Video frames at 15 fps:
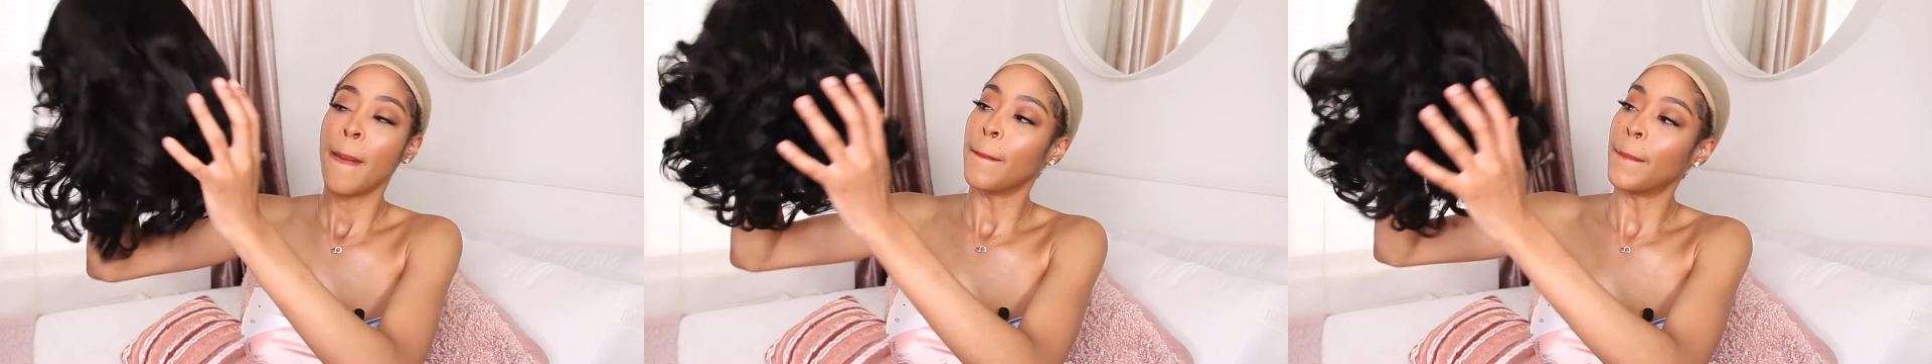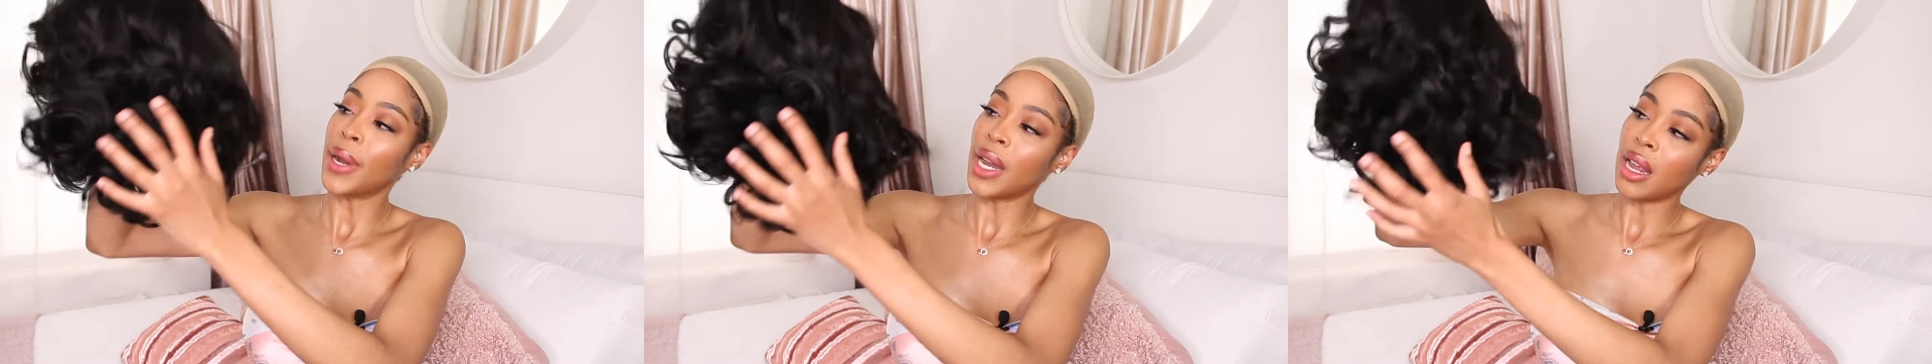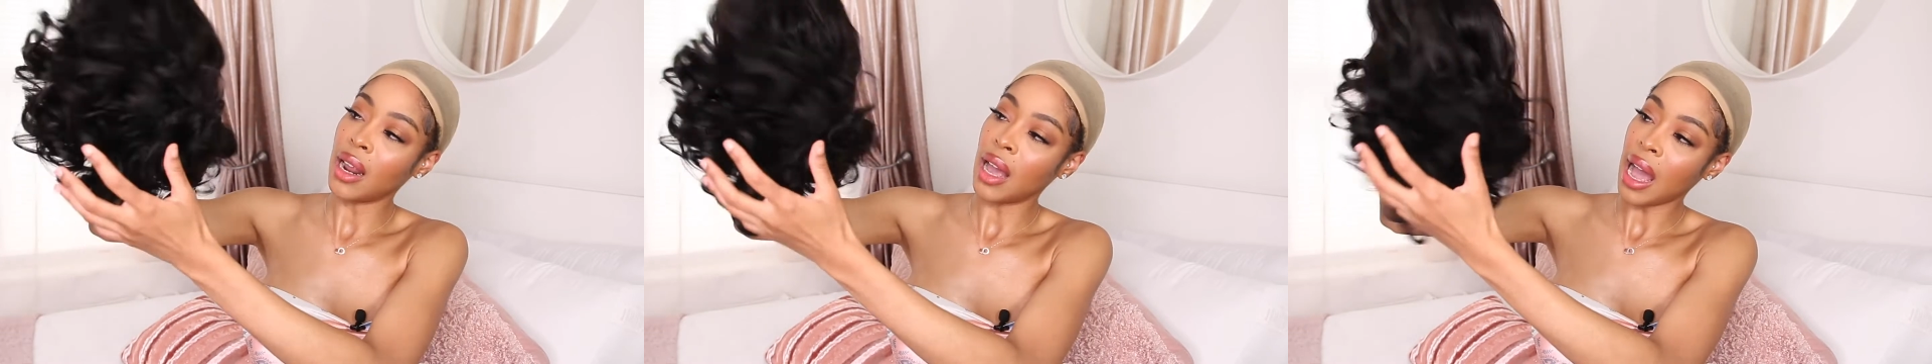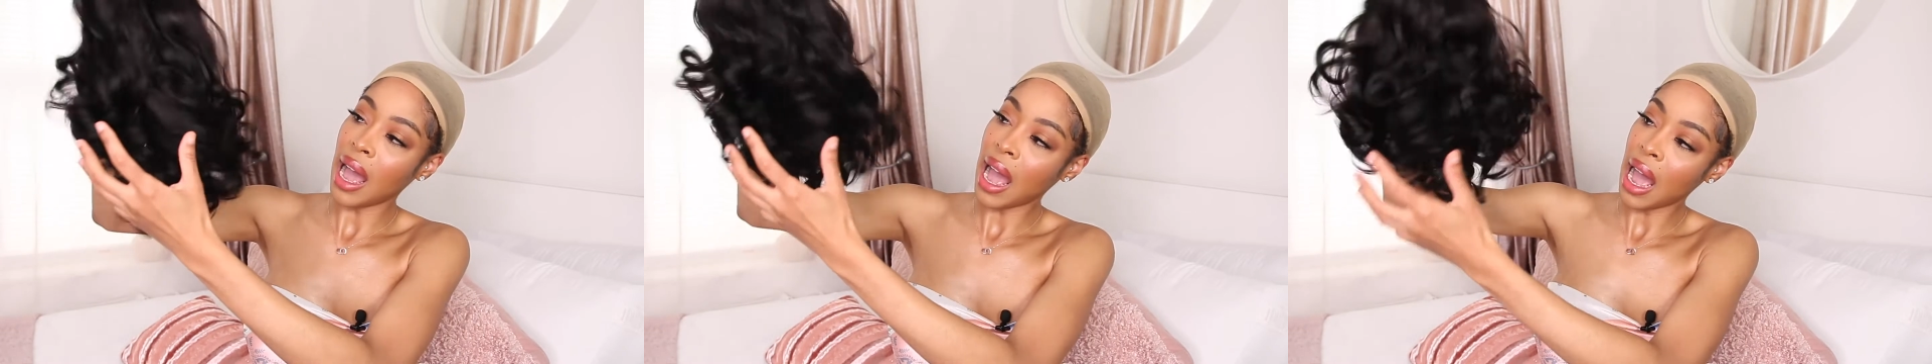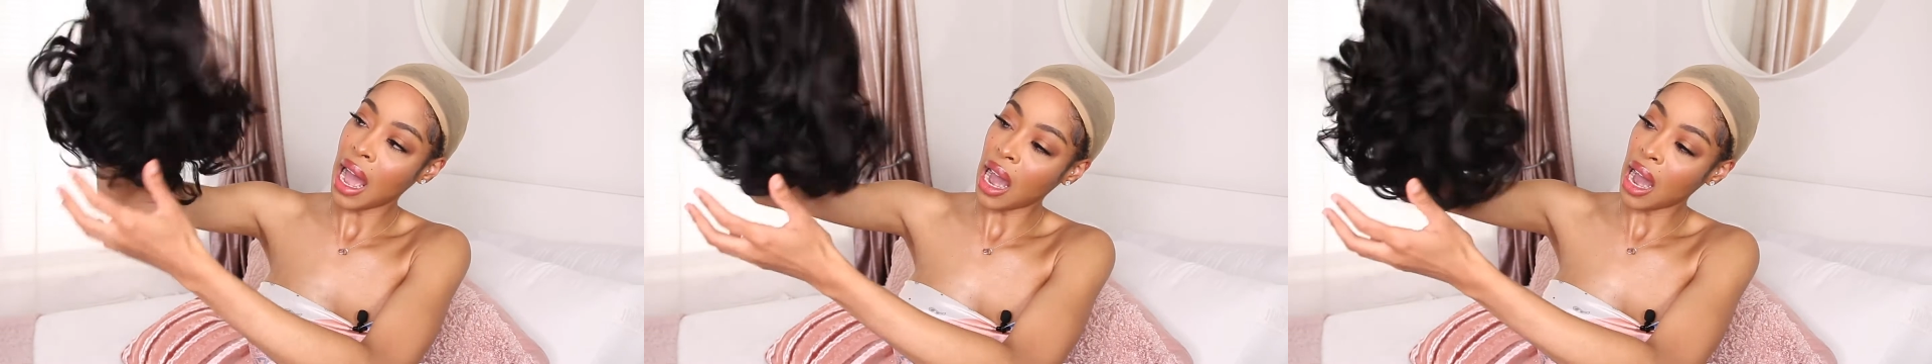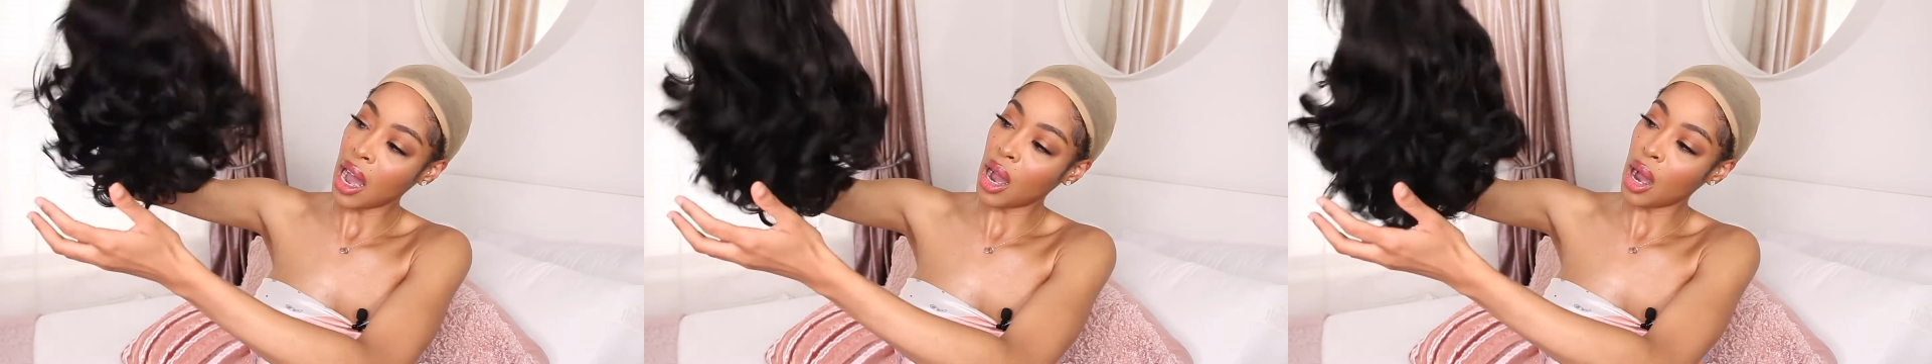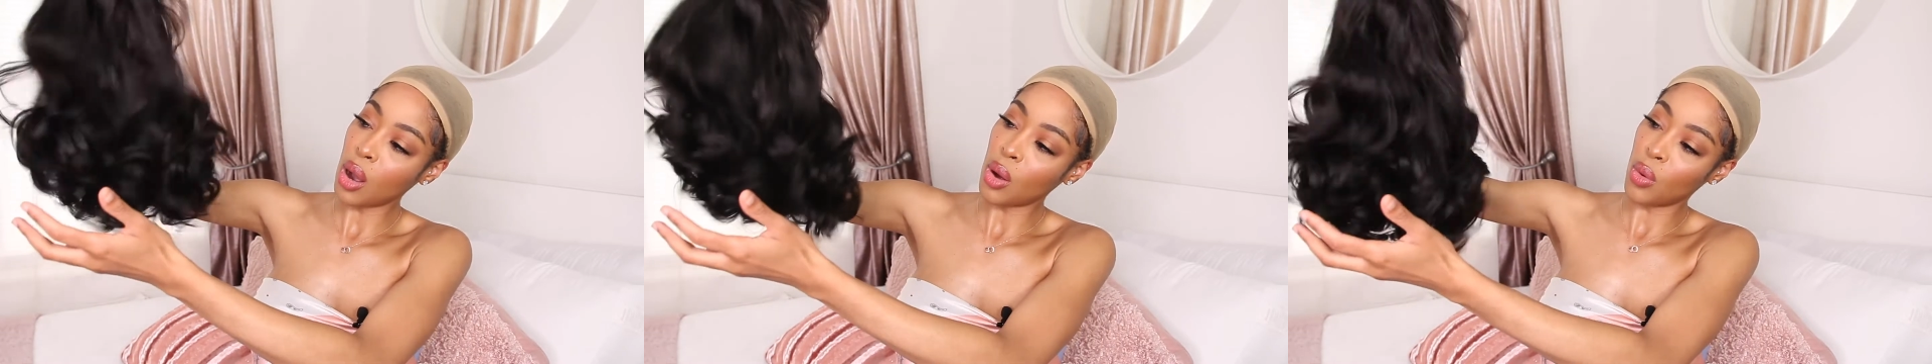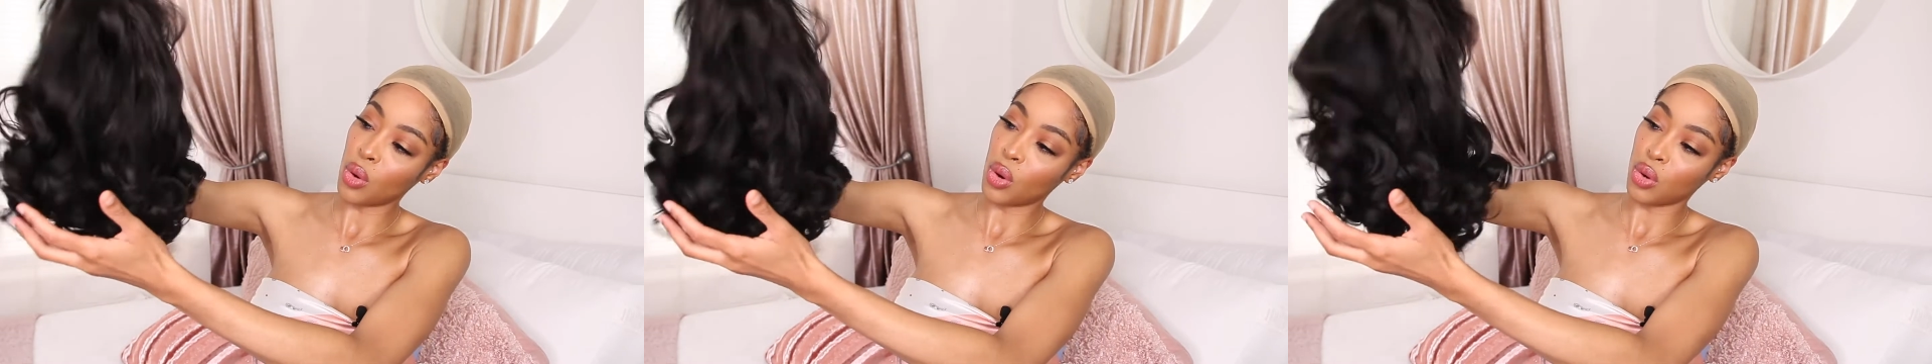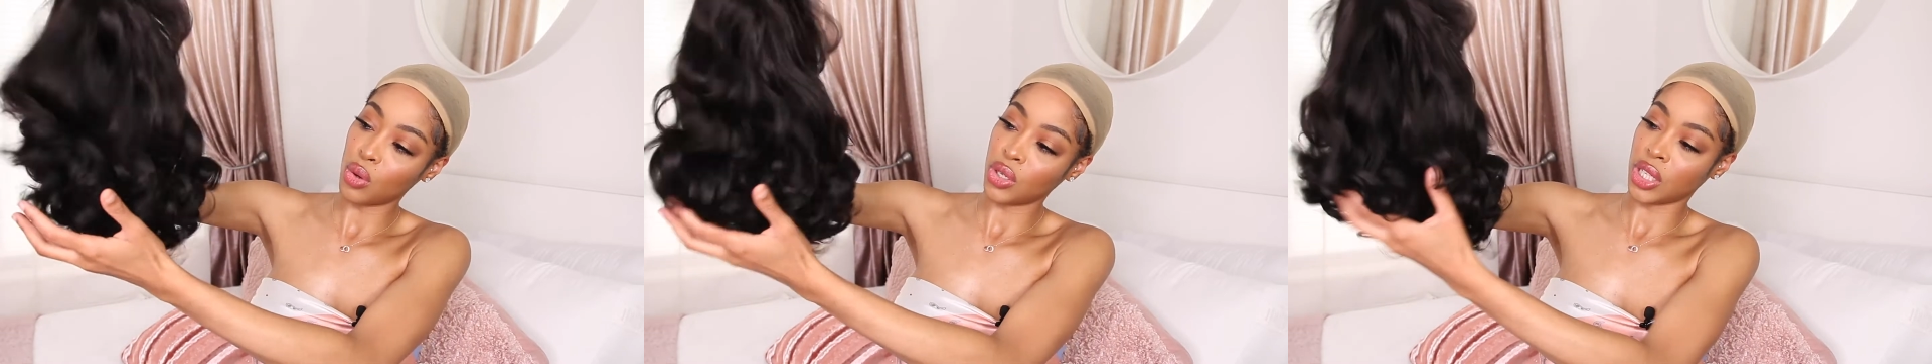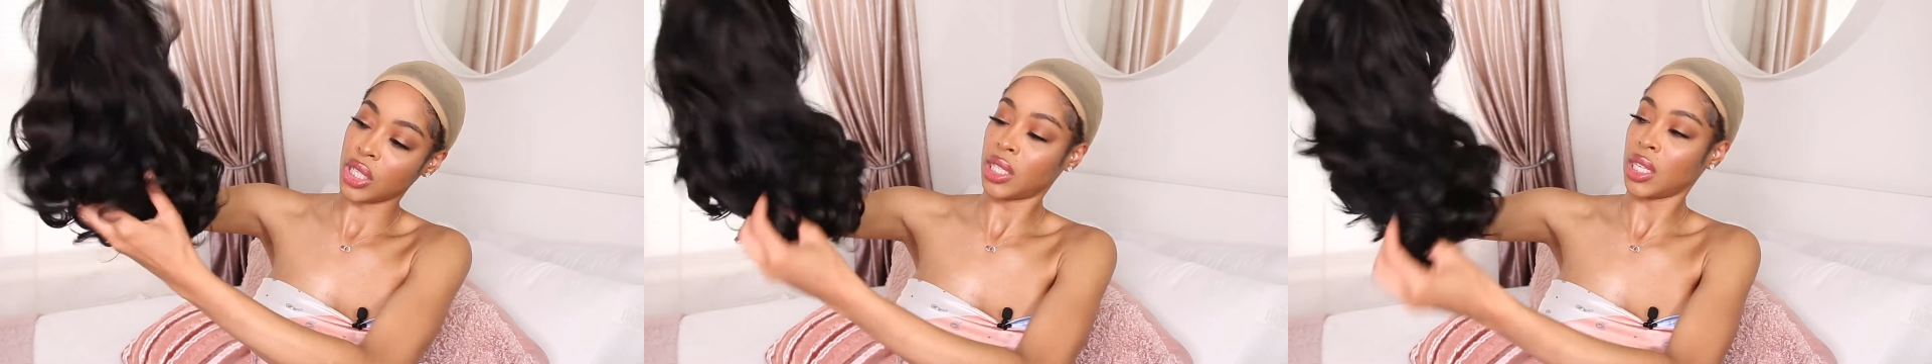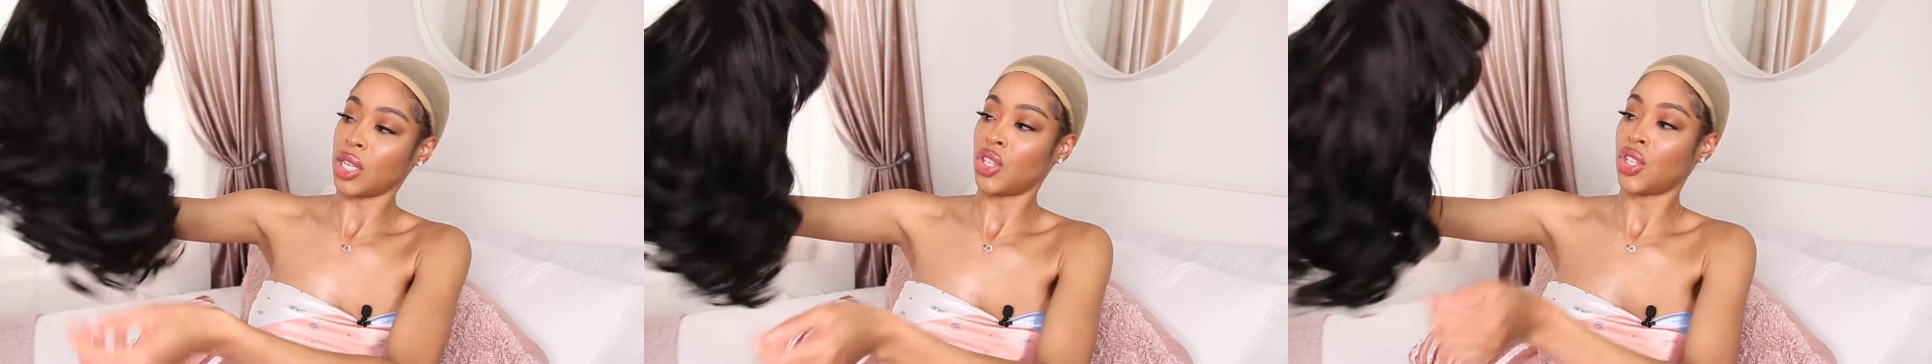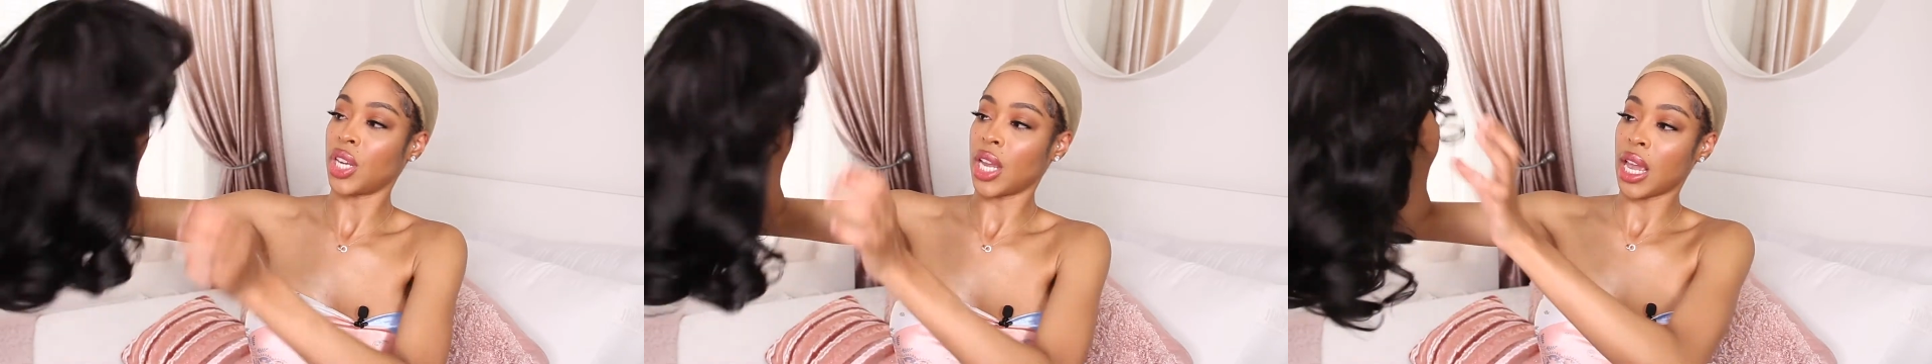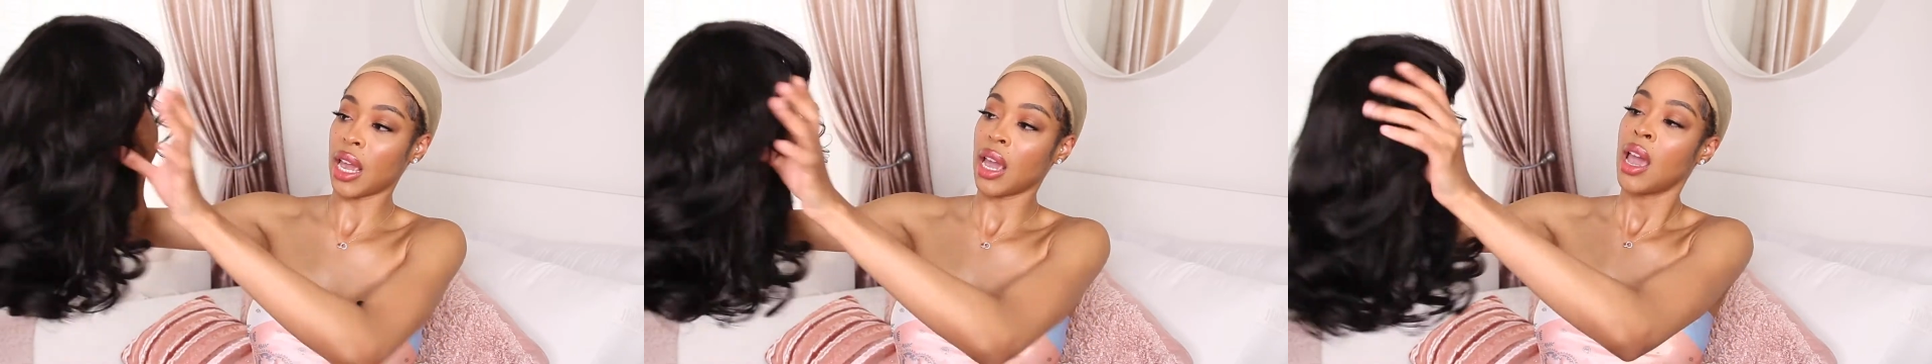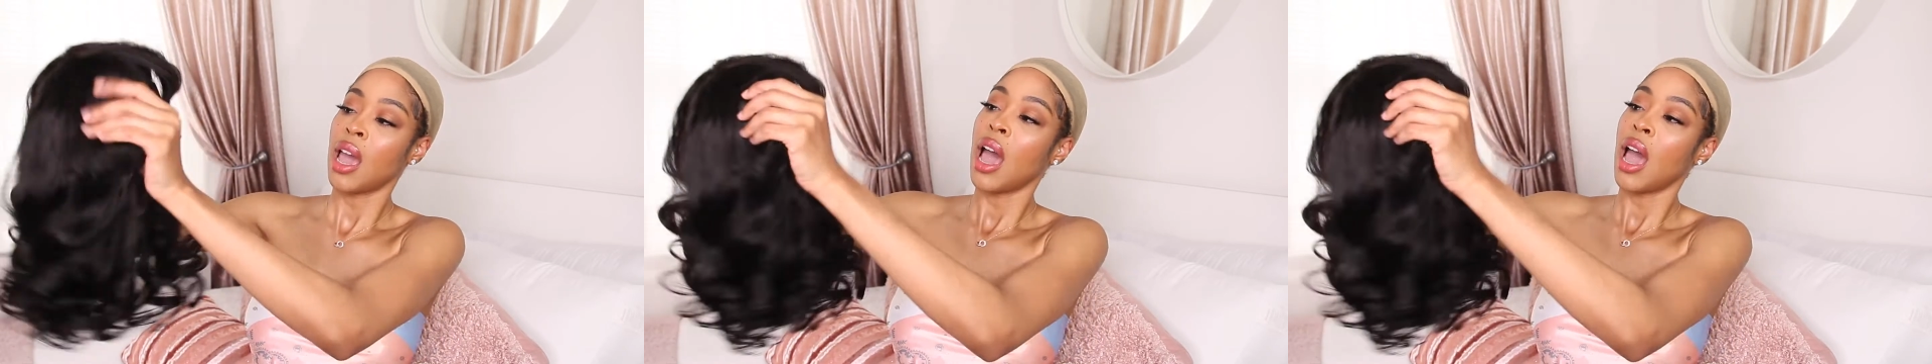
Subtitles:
But how gorgeous is she?